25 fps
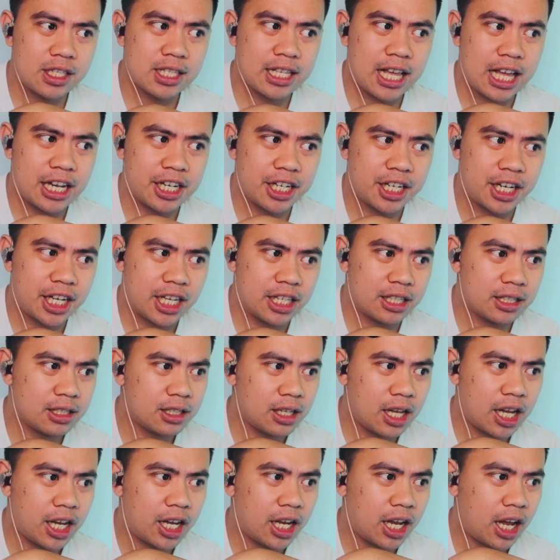this candidate.
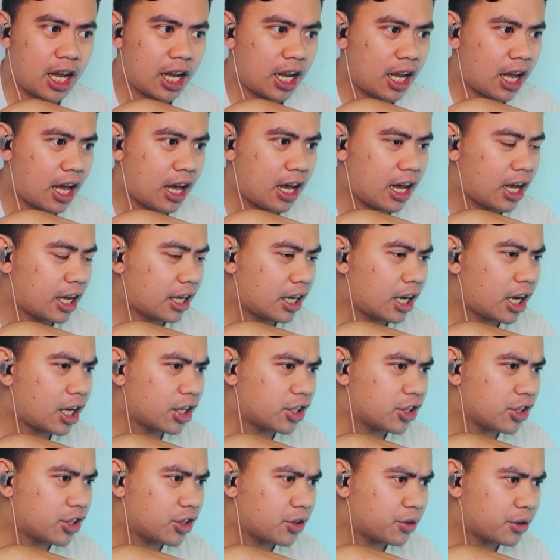I
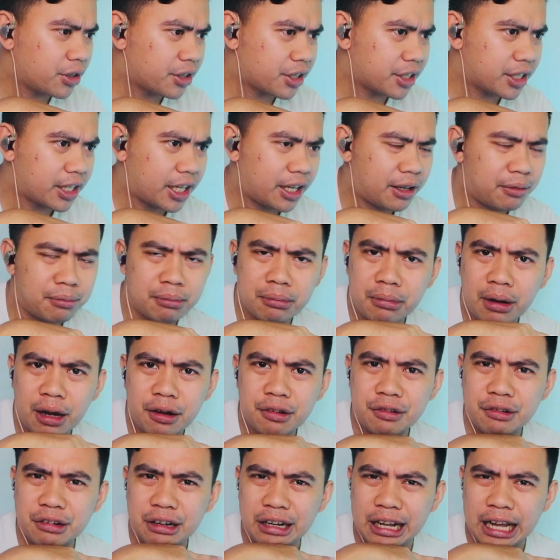don't know her name.
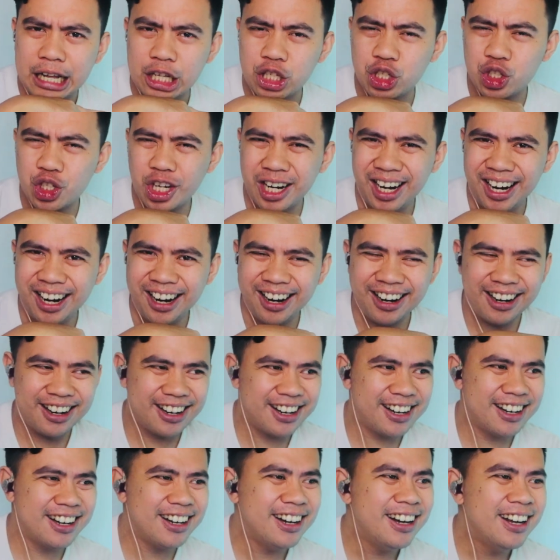I forgot.
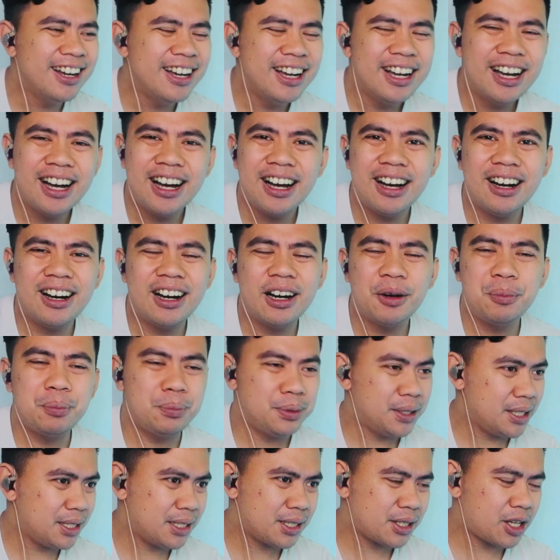Char! Oh,
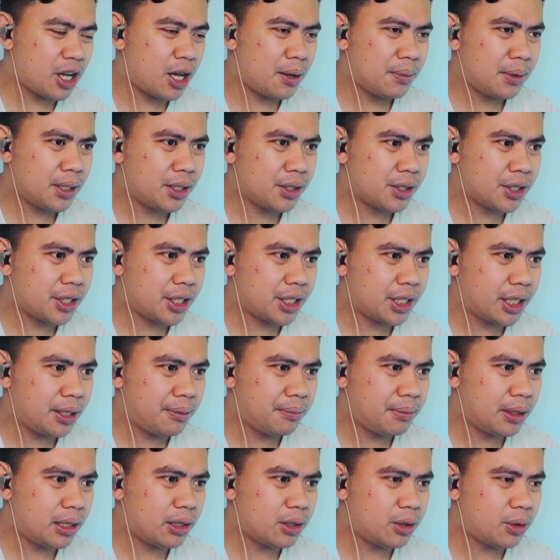please comment her
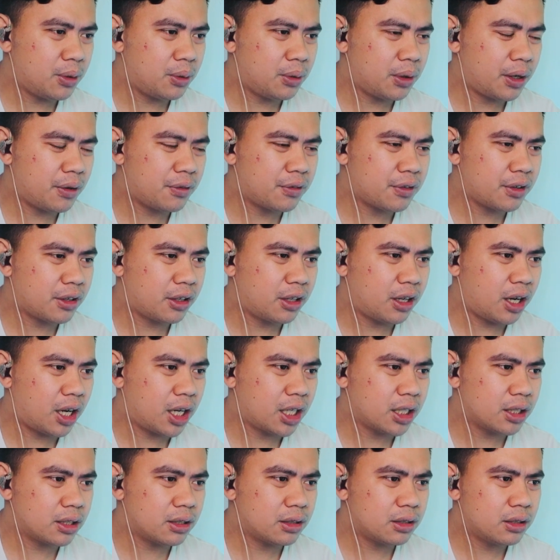name below. I
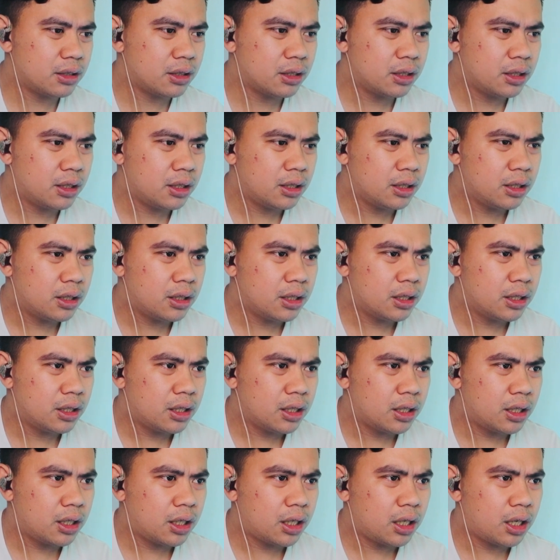forgot.
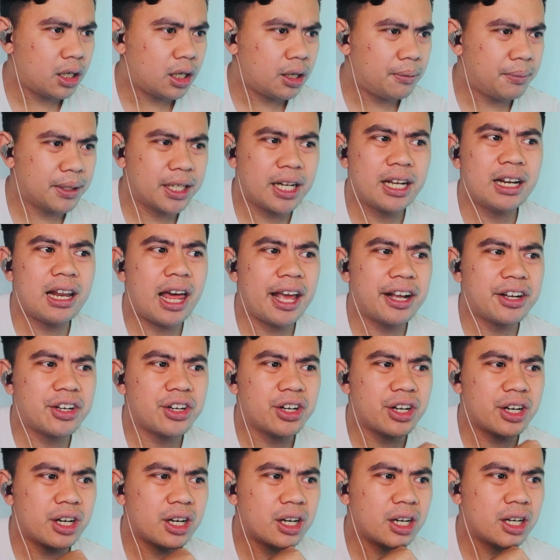But I like
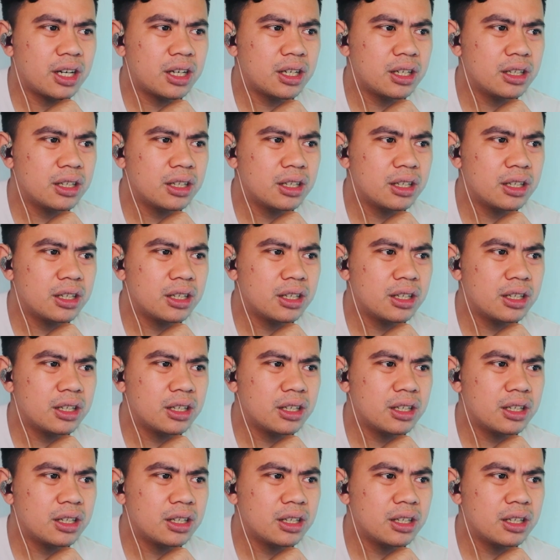her.